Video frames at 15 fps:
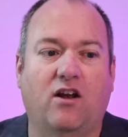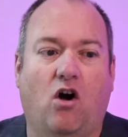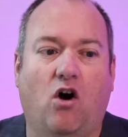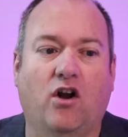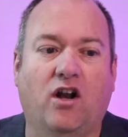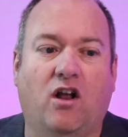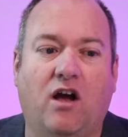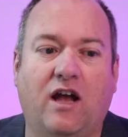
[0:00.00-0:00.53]

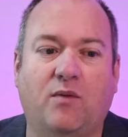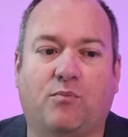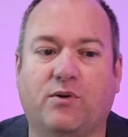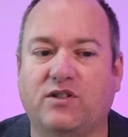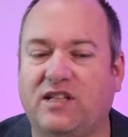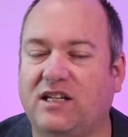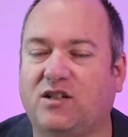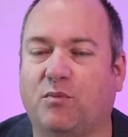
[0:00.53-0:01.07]

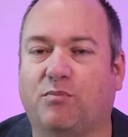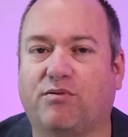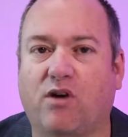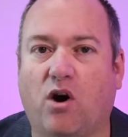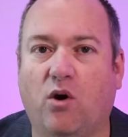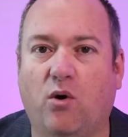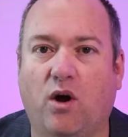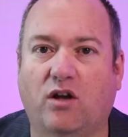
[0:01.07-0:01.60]

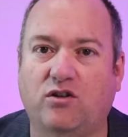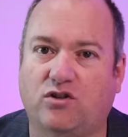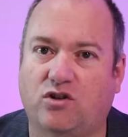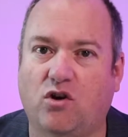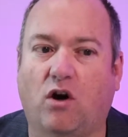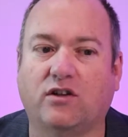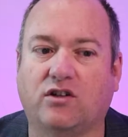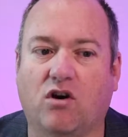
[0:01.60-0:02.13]

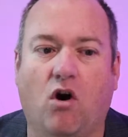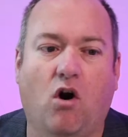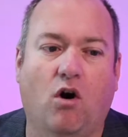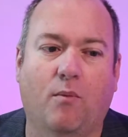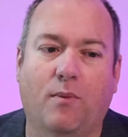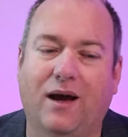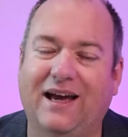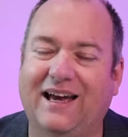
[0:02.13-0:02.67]

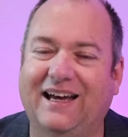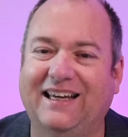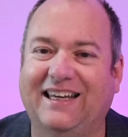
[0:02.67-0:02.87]
onlinepresenterpro.com,